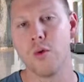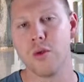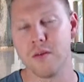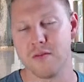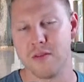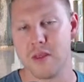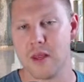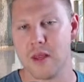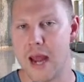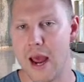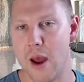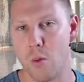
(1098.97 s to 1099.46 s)
of
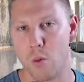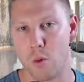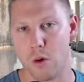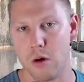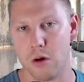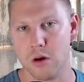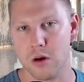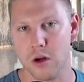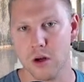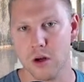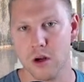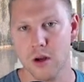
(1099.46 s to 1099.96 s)
the
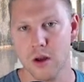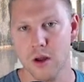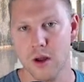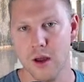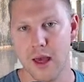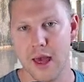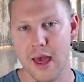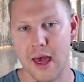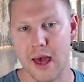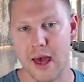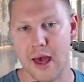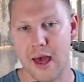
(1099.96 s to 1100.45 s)
network
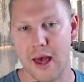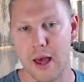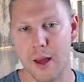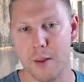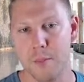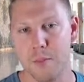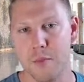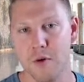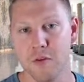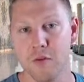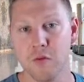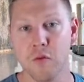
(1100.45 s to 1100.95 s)

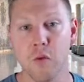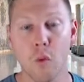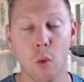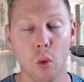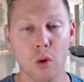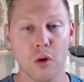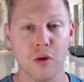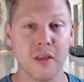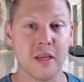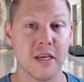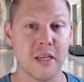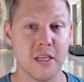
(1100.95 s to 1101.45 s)

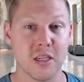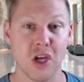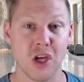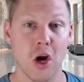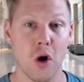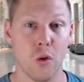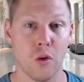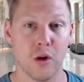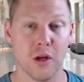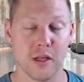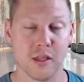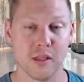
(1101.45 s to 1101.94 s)
for these
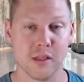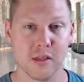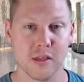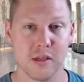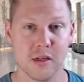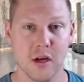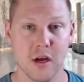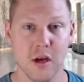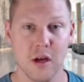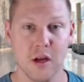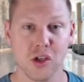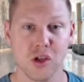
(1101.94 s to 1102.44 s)
tokens.
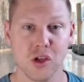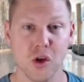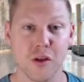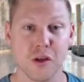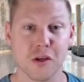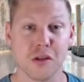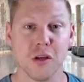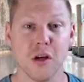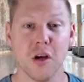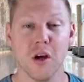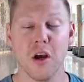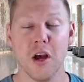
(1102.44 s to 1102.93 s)
So
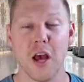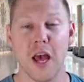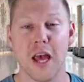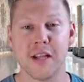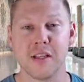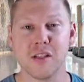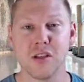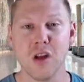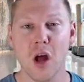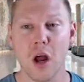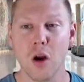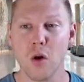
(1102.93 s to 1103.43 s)

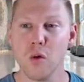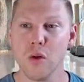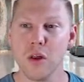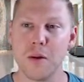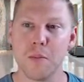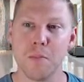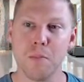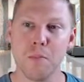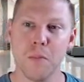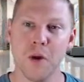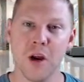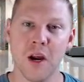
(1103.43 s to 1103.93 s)
it's not
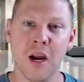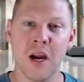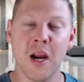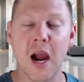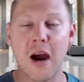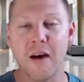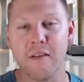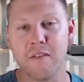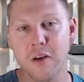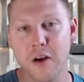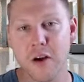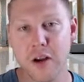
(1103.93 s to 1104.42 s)
only
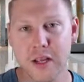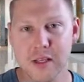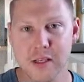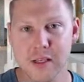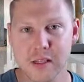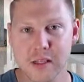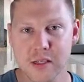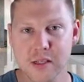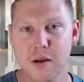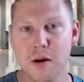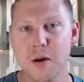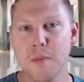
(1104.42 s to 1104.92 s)

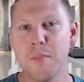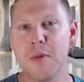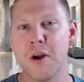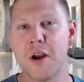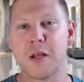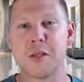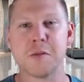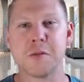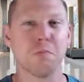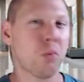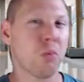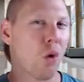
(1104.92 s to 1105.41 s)
governance, but
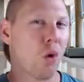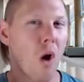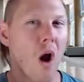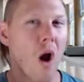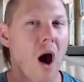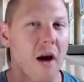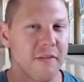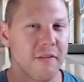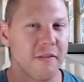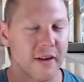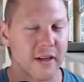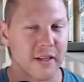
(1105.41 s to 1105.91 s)
it's
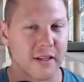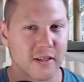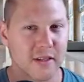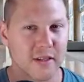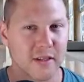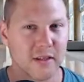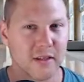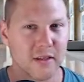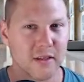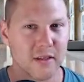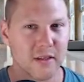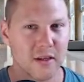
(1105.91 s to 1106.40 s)

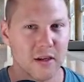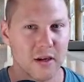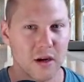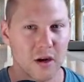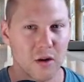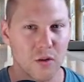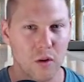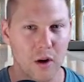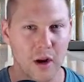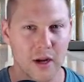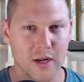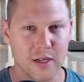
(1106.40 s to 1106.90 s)
profits,
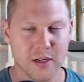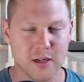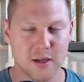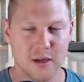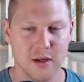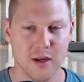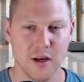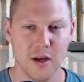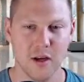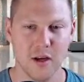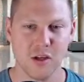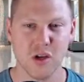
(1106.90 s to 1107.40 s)
right?
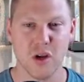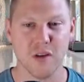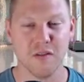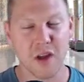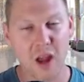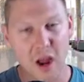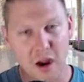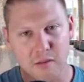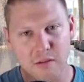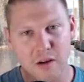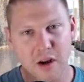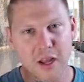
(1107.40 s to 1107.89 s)
So you have
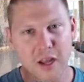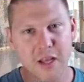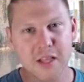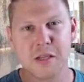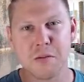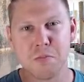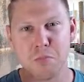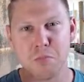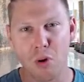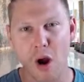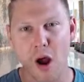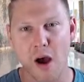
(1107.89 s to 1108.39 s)
governance
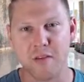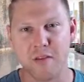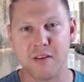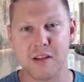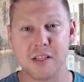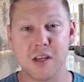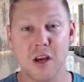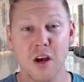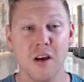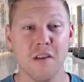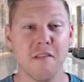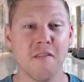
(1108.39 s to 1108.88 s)
and profits,
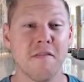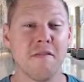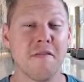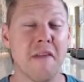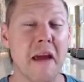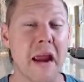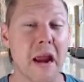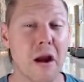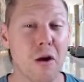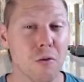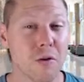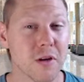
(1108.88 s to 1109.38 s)

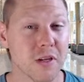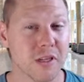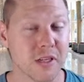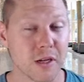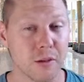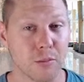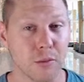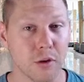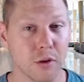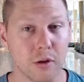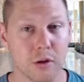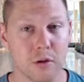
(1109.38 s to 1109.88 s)
very
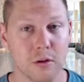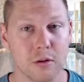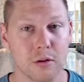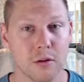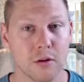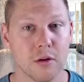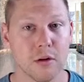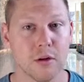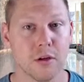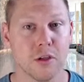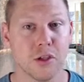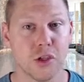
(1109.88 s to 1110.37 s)
similar
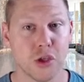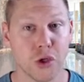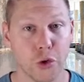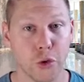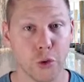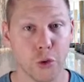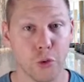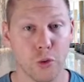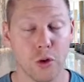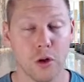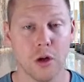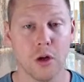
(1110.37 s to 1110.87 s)

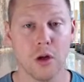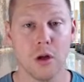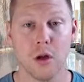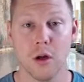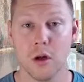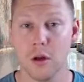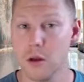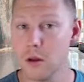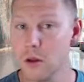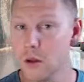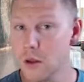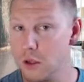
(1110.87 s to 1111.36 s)
to,
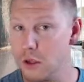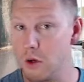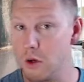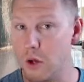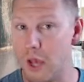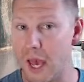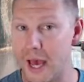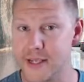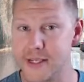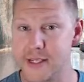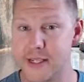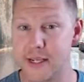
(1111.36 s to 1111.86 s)
you
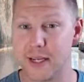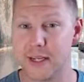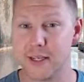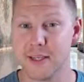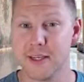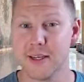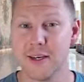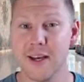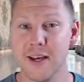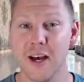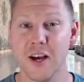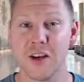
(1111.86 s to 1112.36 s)
guessed it,
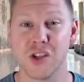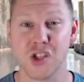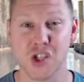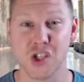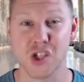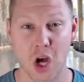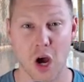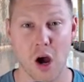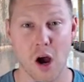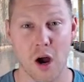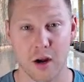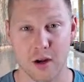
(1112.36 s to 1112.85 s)
a
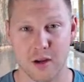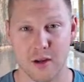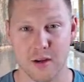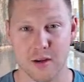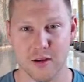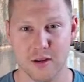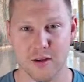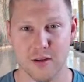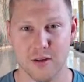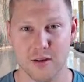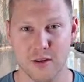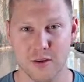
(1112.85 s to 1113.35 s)
stock,
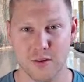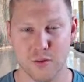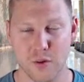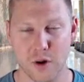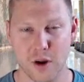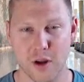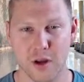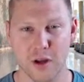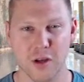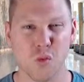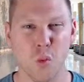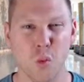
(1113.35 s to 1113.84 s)
right?
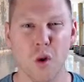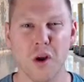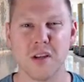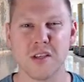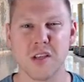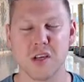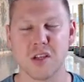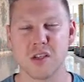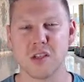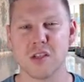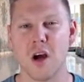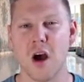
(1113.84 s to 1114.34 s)
Because what does a
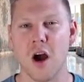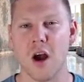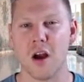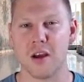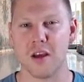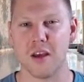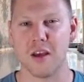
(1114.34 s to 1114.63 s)
stock